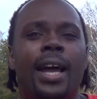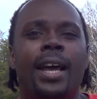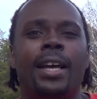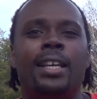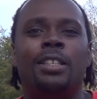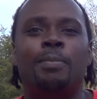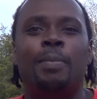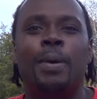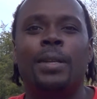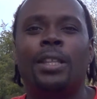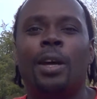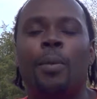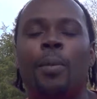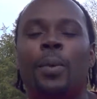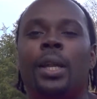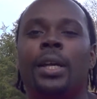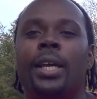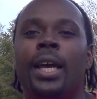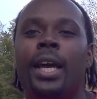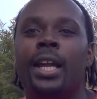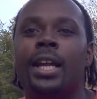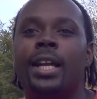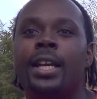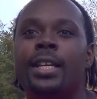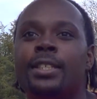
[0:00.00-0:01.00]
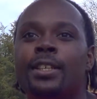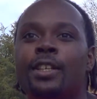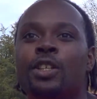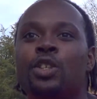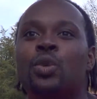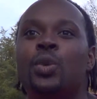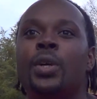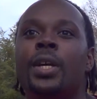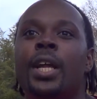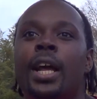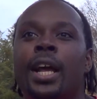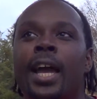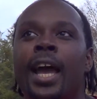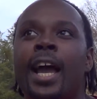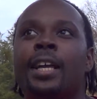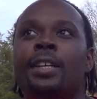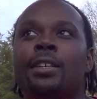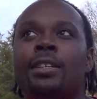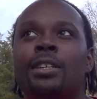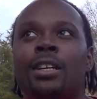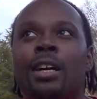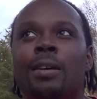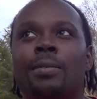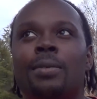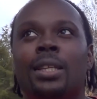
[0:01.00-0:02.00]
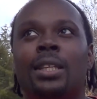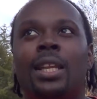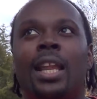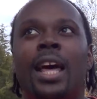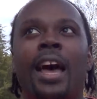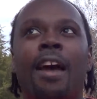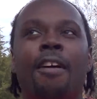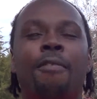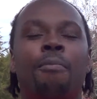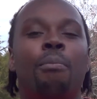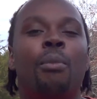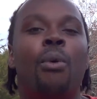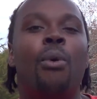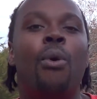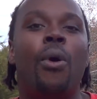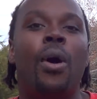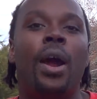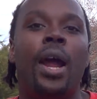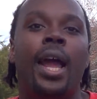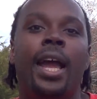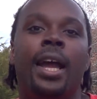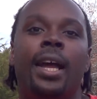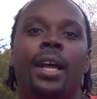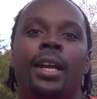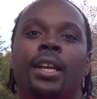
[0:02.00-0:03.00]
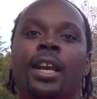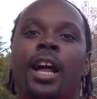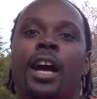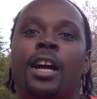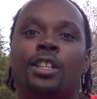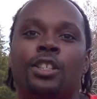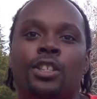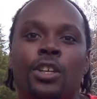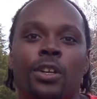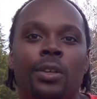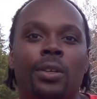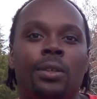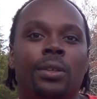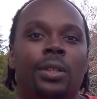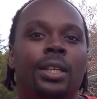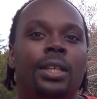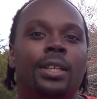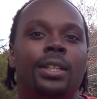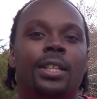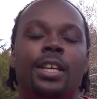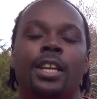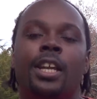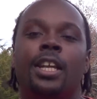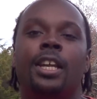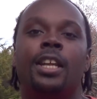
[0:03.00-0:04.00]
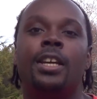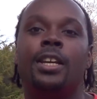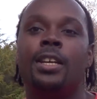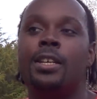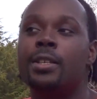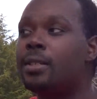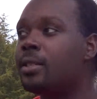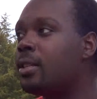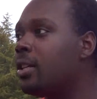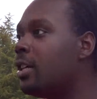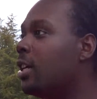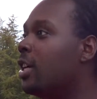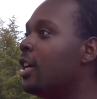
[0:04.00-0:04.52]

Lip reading: aspect, I would look at it, it's a tree that actually comes alive more nocturnally than it is